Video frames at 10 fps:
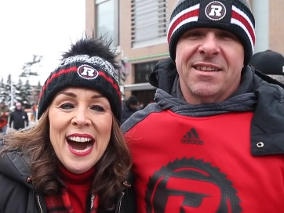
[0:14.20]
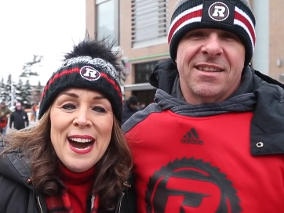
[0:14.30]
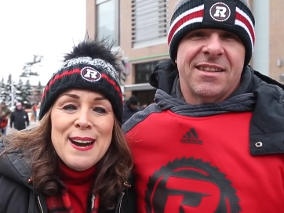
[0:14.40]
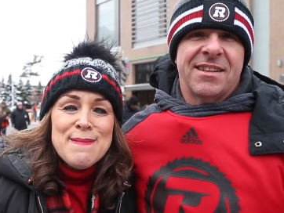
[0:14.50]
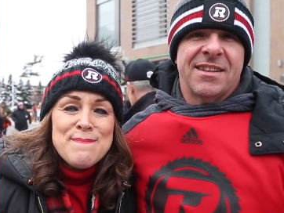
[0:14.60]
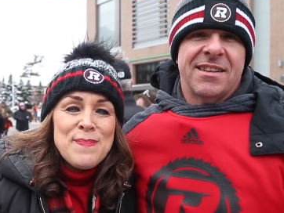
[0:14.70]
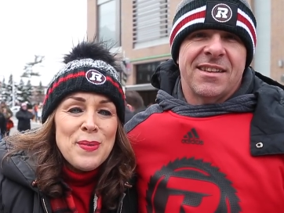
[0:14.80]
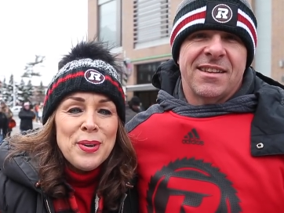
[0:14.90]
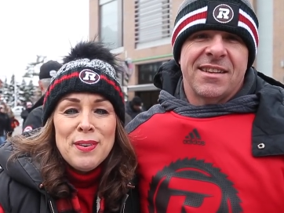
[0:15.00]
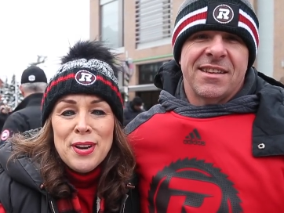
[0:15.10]
Speaker 1: Um,
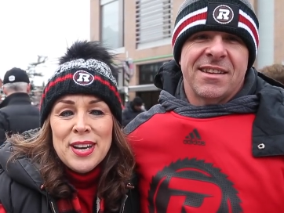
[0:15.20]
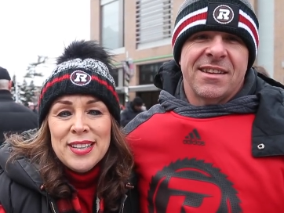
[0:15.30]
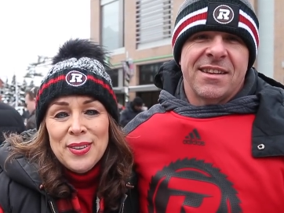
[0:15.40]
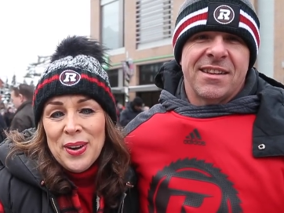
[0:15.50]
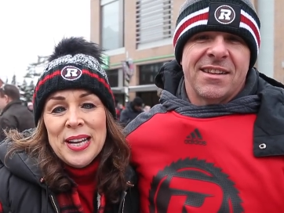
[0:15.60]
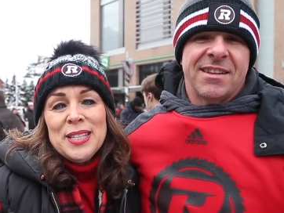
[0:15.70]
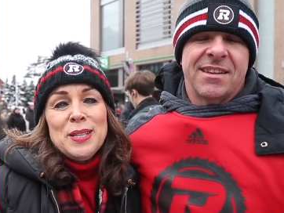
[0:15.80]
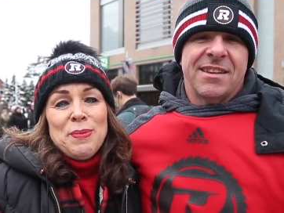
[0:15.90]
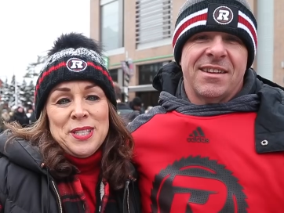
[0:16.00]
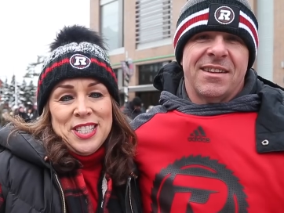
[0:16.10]
one of our great
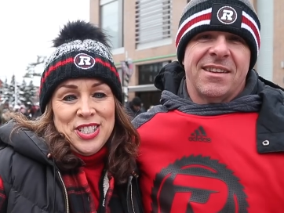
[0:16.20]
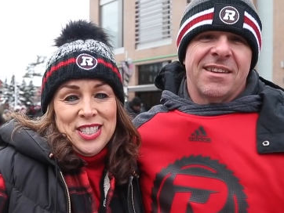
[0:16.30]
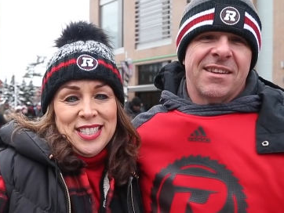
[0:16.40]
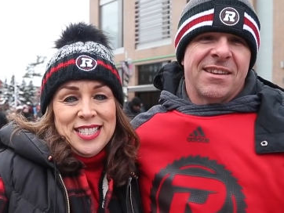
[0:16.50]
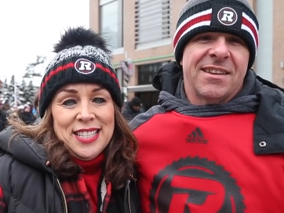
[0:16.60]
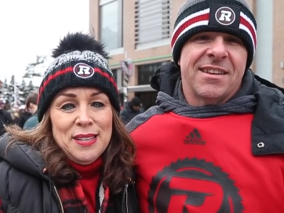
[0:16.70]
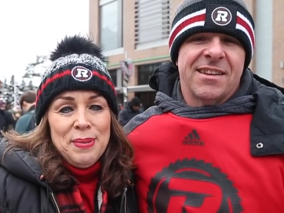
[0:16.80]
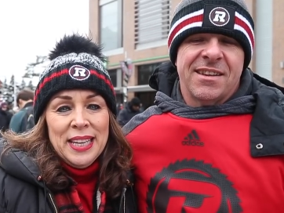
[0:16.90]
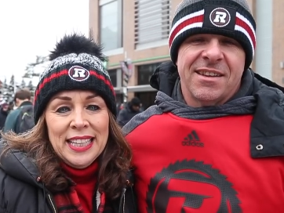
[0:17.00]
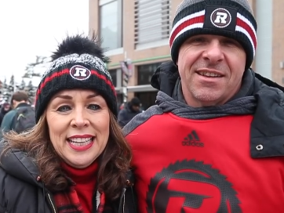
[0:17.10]
superstitions in the
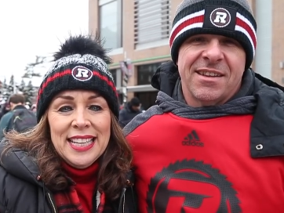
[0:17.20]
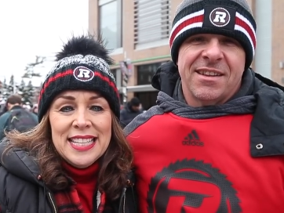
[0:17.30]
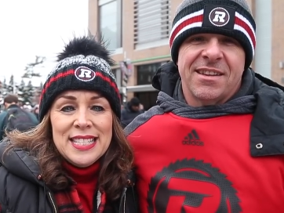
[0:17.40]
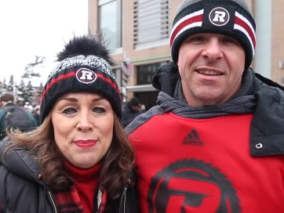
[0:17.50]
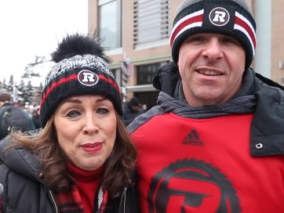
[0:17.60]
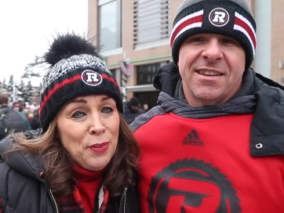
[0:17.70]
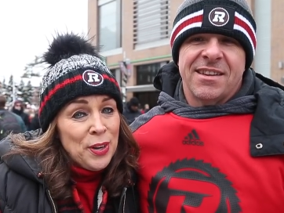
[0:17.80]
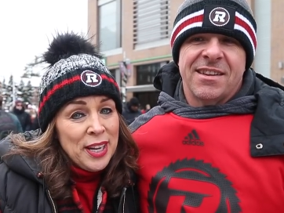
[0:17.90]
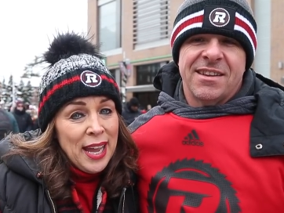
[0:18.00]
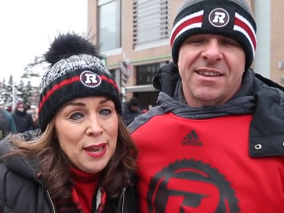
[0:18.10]
beginning is
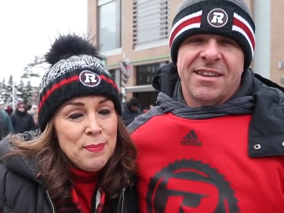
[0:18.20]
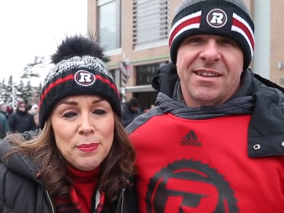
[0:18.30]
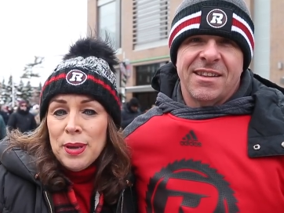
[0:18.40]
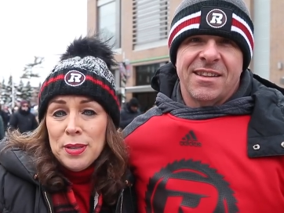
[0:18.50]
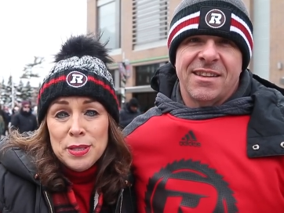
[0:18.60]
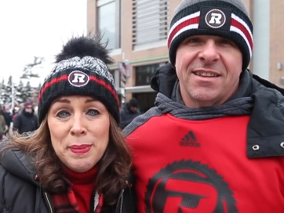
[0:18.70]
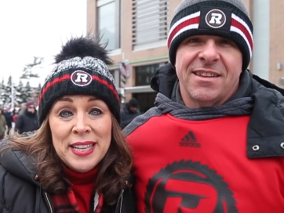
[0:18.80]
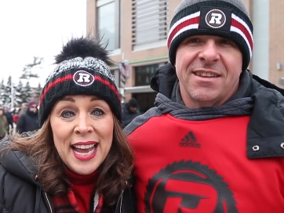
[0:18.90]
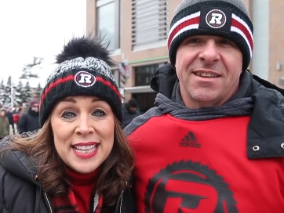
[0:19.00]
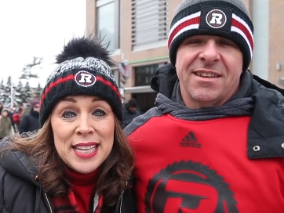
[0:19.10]
before a game, whether it's
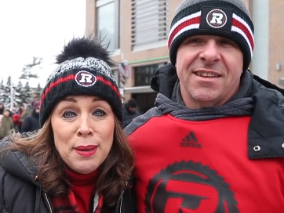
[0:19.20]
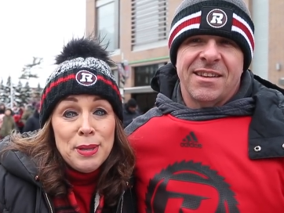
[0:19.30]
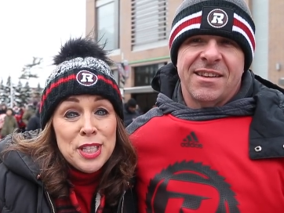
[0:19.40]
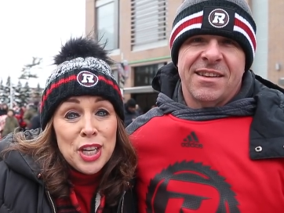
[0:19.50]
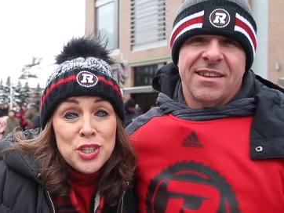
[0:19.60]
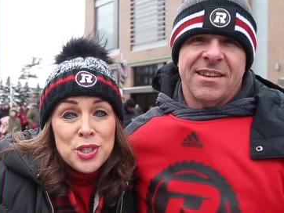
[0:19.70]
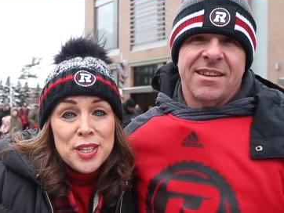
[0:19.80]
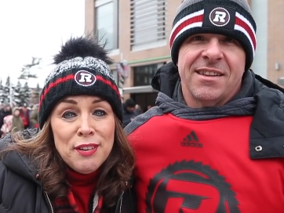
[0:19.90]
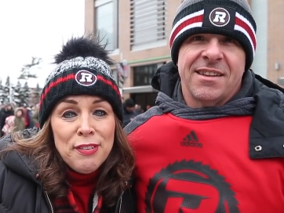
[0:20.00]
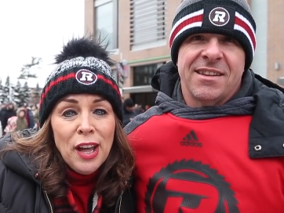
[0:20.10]
my dad's game in touch or
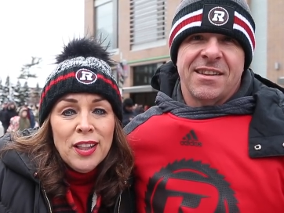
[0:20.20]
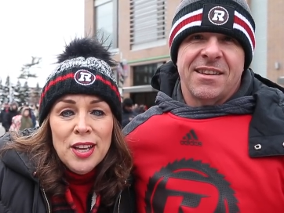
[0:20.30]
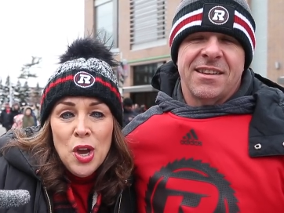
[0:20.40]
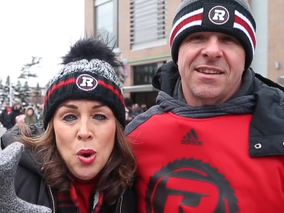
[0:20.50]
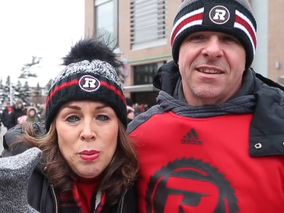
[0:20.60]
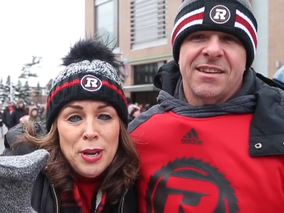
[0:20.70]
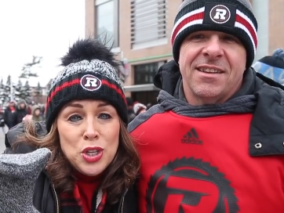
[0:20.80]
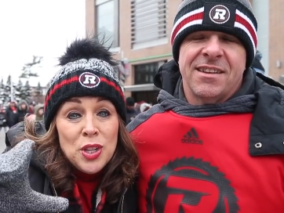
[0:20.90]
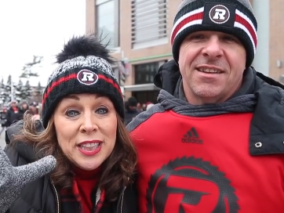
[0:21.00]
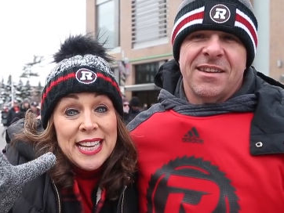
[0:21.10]
CFL, we make sure the